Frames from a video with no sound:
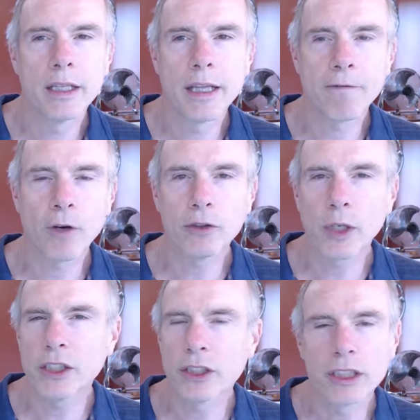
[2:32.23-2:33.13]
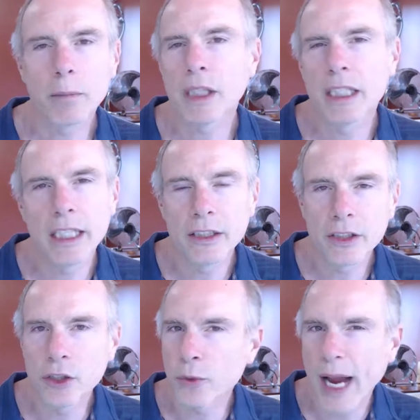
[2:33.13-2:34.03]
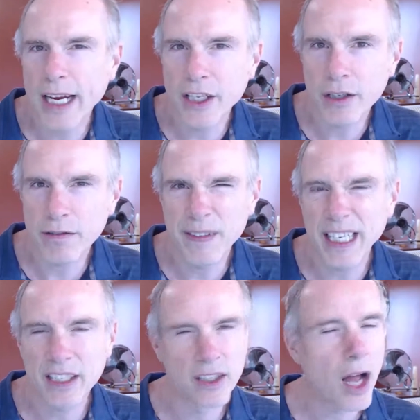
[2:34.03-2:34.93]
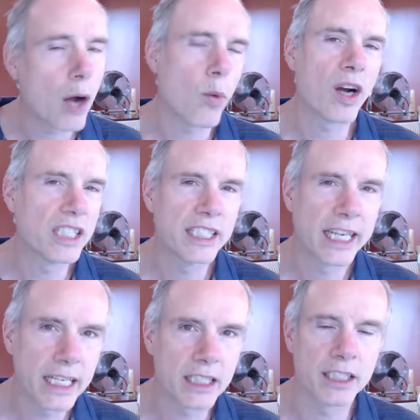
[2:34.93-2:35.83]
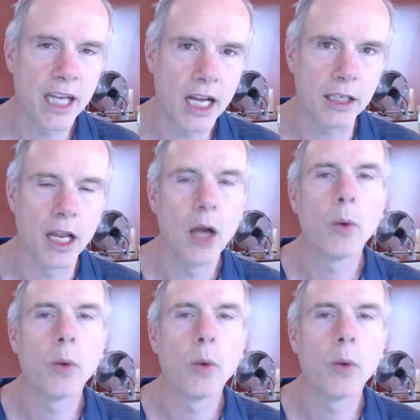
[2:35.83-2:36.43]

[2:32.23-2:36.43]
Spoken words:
that frustration simply leads to dragging your feet and not wanting to get it done.